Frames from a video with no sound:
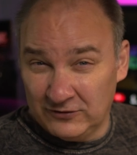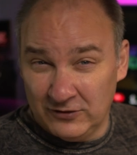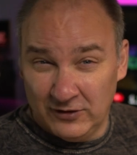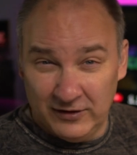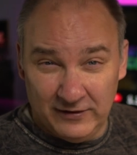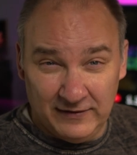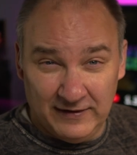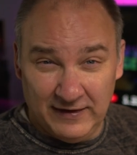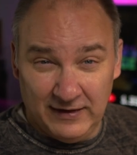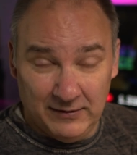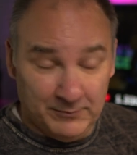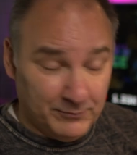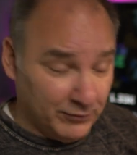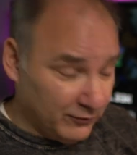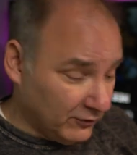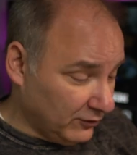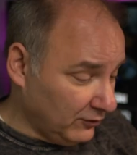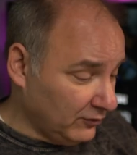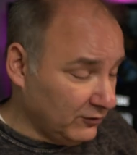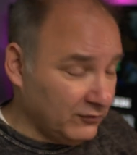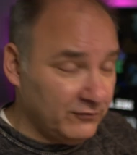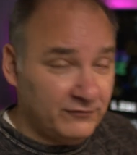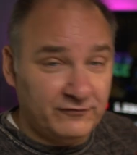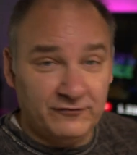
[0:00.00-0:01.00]
good. They
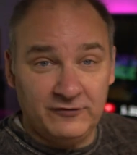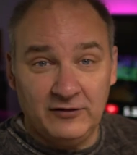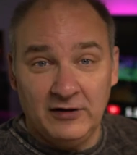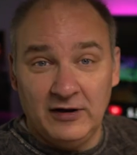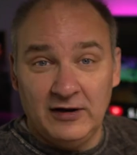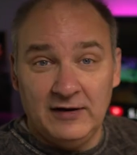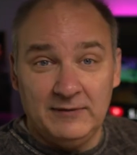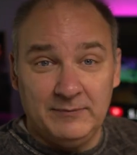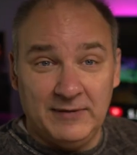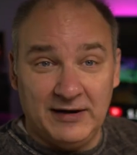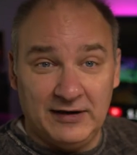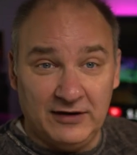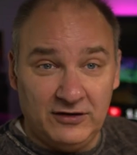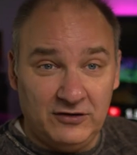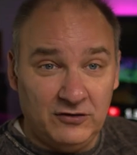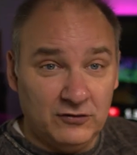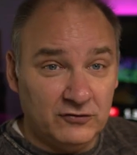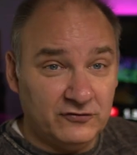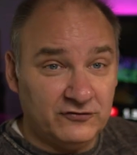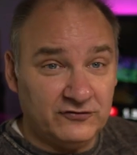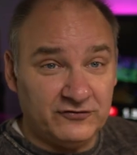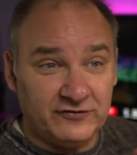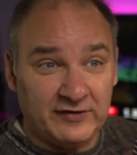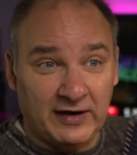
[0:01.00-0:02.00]
improved, made a
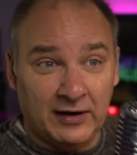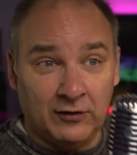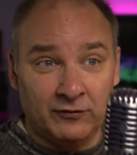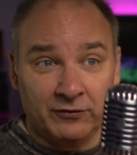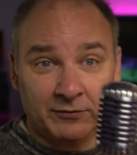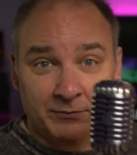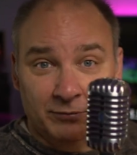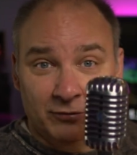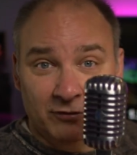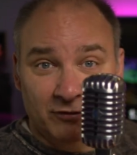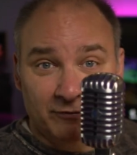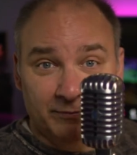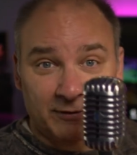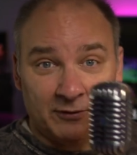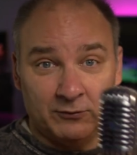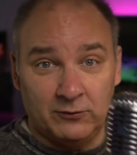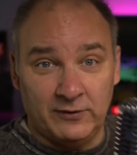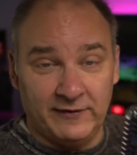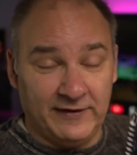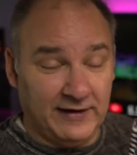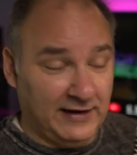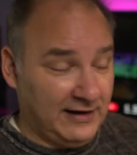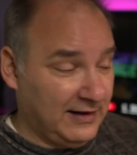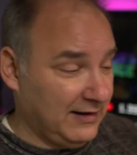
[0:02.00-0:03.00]
huge sound improvement
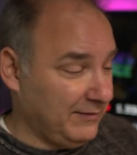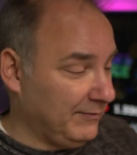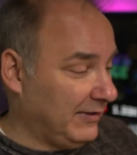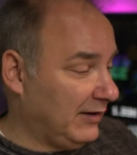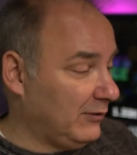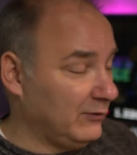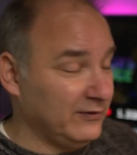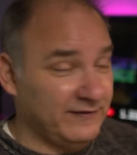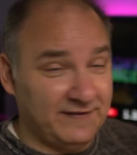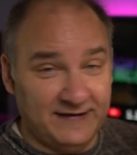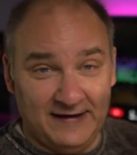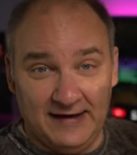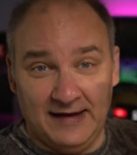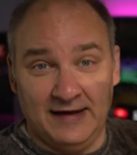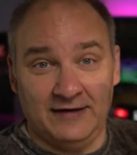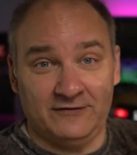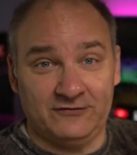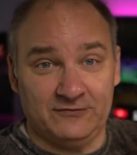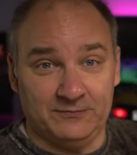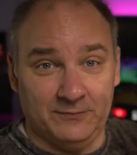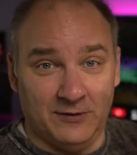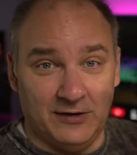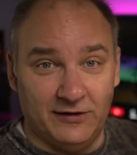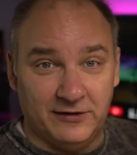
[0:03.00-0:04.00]
when they came out with the
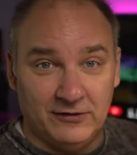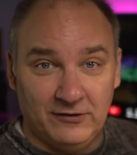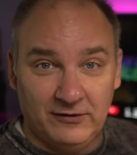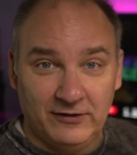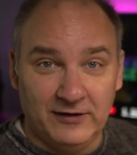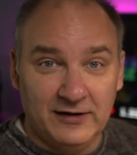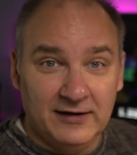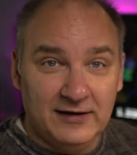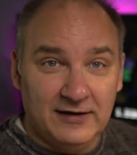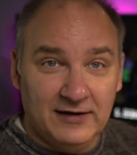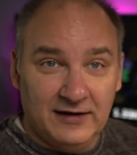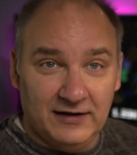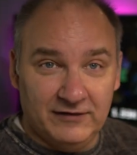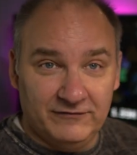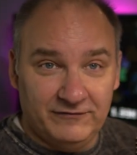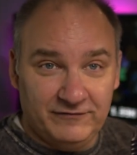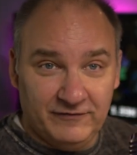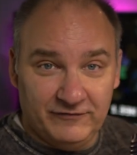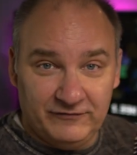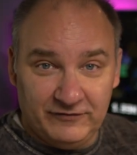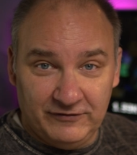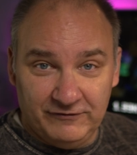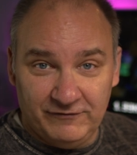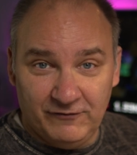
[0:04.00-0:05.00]
S model in
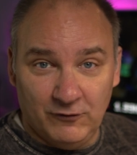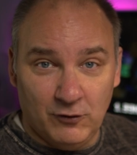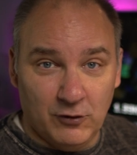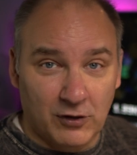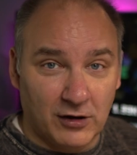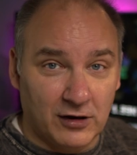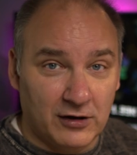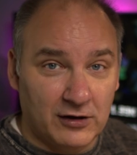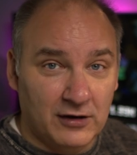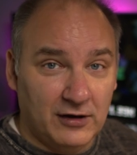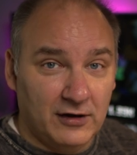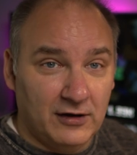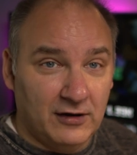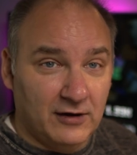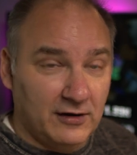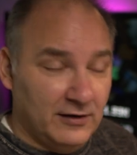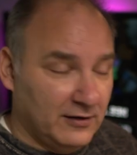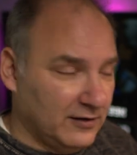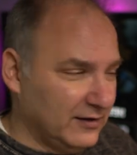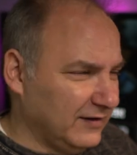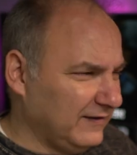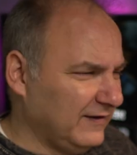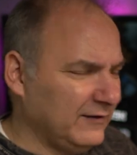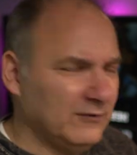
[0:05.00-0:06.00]
54.
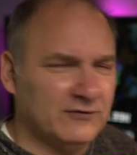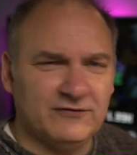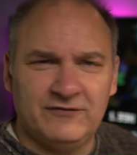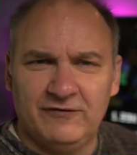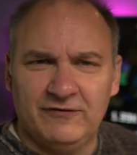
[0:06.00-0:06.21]
I think it was